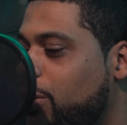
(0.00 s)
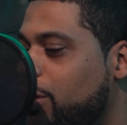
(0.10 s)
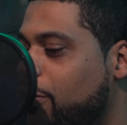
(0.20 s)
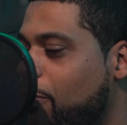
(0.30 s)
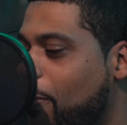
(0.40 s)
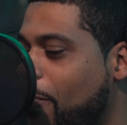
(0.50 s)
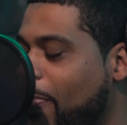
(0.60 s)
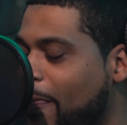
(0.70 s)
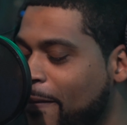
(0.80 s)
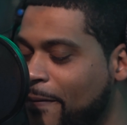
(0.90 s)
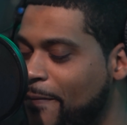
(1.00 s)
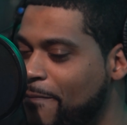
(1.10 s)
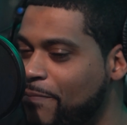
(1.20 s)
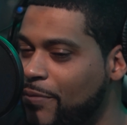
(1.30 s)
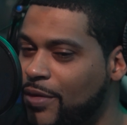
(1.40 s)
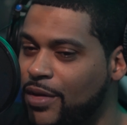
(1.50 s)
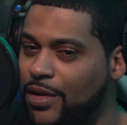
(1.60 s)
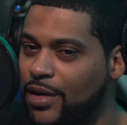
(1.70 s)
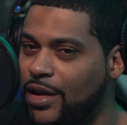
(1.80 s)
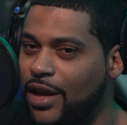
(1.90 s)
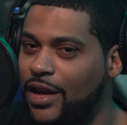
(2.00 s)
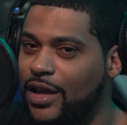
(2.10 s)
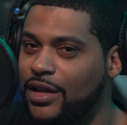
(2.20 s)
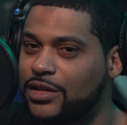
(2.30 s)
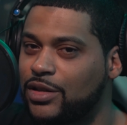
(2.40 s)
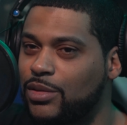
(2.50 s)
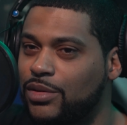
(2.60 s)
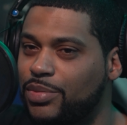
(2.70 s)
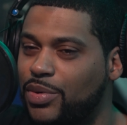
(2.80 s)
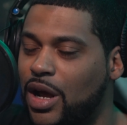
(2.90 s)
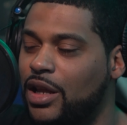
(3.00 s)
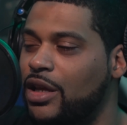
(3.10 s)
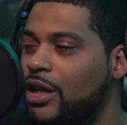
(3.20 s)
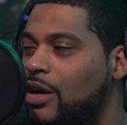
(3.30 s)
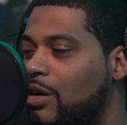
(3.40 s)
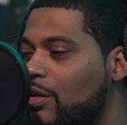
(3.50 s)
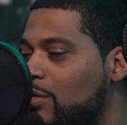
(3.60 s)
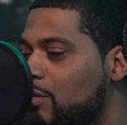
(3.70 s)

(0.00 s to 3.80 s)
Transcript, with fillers: but yeah, that nigga is gonna probably get hurt.